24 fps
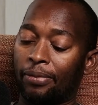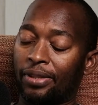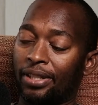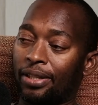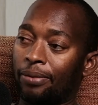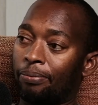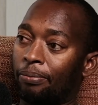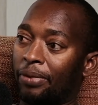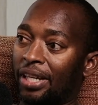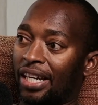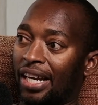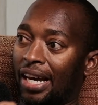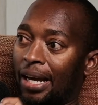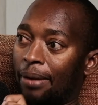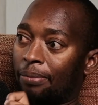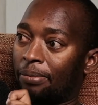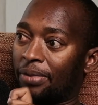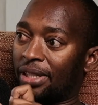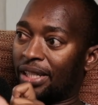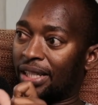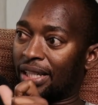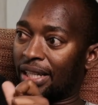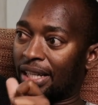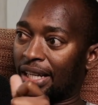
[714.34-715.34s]

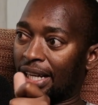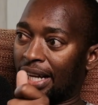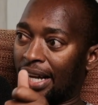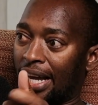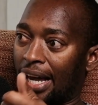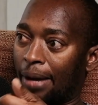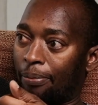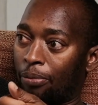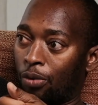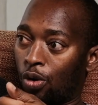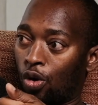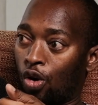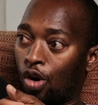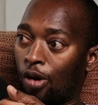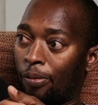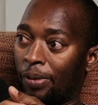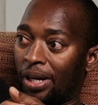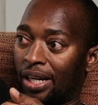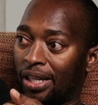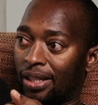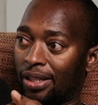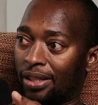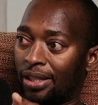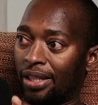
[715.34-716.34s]
becomes
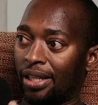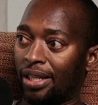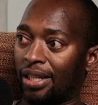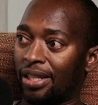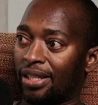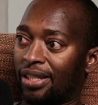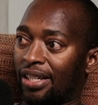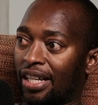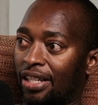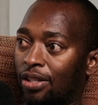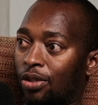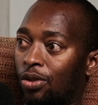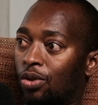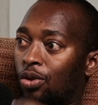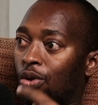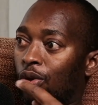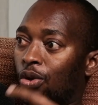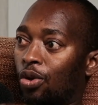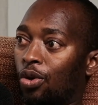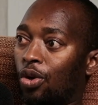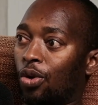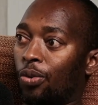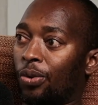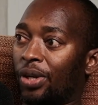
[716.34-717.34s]
abnormal, starts to
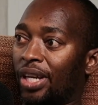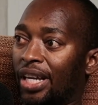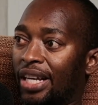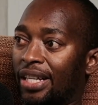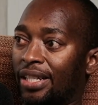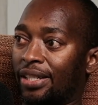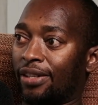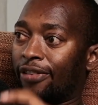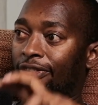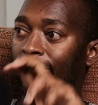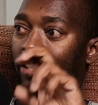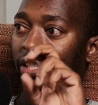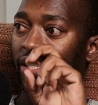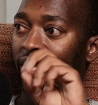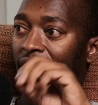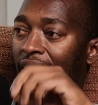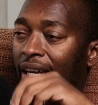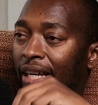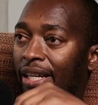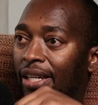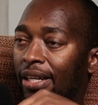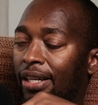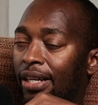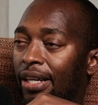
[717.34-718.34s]
growing as if it's
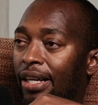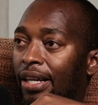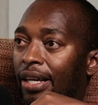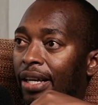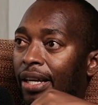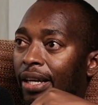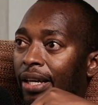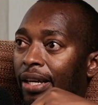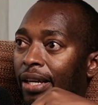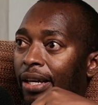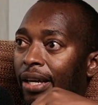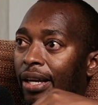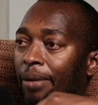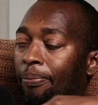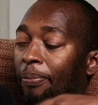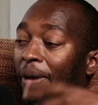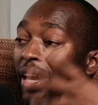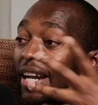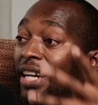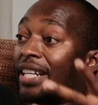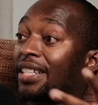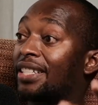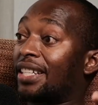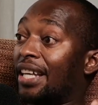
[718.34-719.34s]
like a
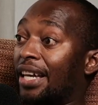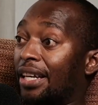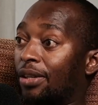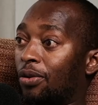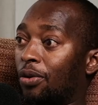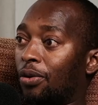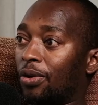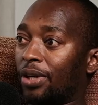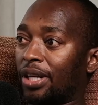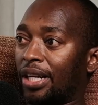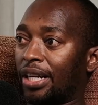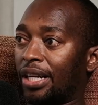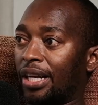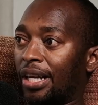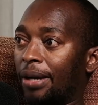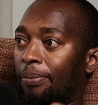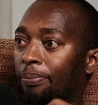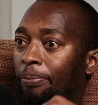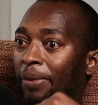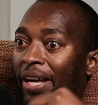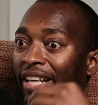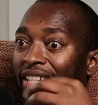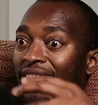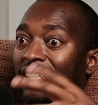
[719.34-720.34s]
parasite or a
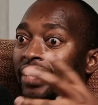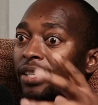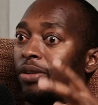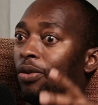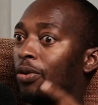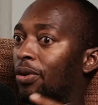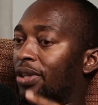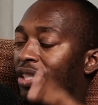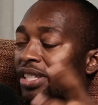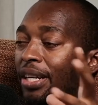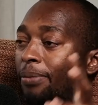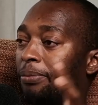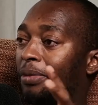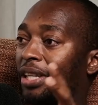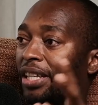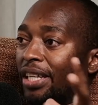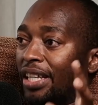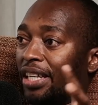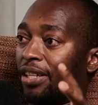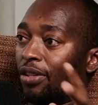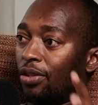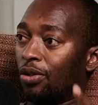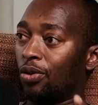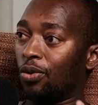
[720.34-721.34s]
person or something
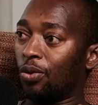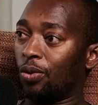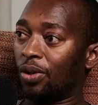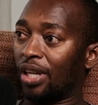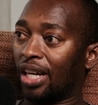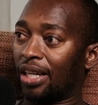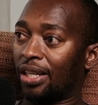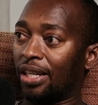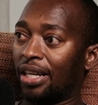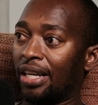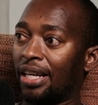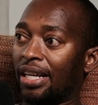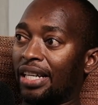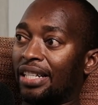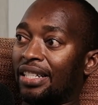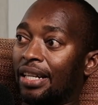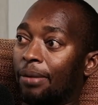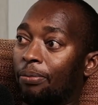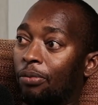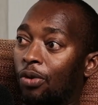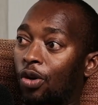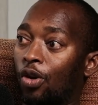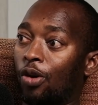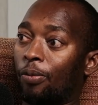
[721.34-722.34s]
in you that is
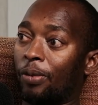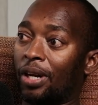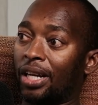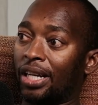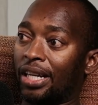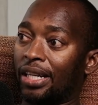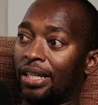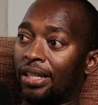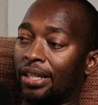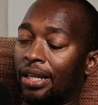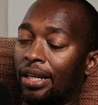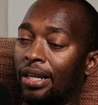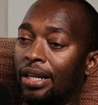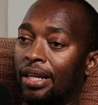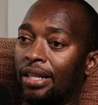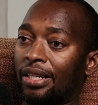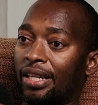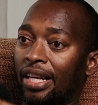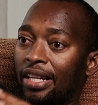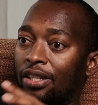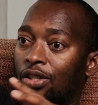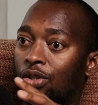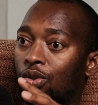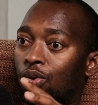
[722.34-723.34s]
abnormal and
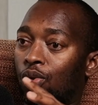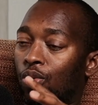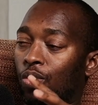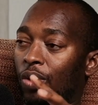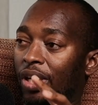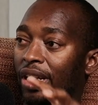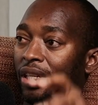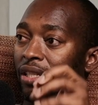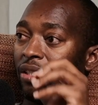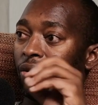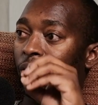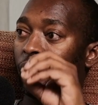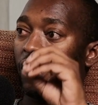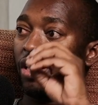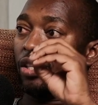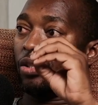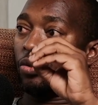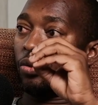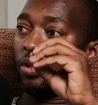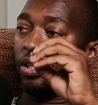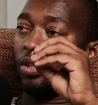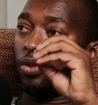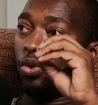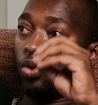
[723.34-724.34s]
tends to
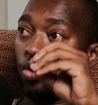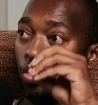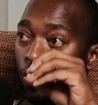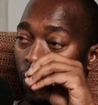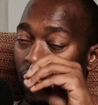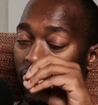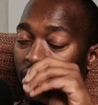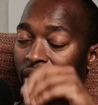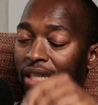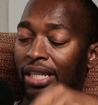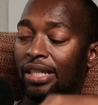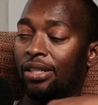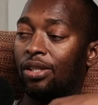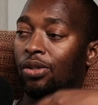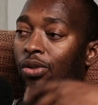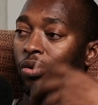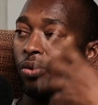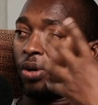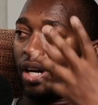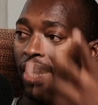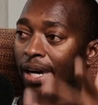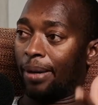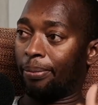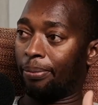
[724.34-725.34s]
usually eat you
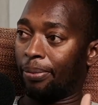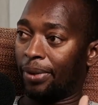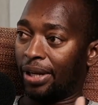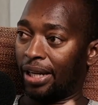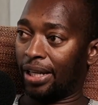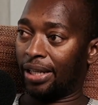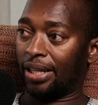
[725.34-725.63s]
up and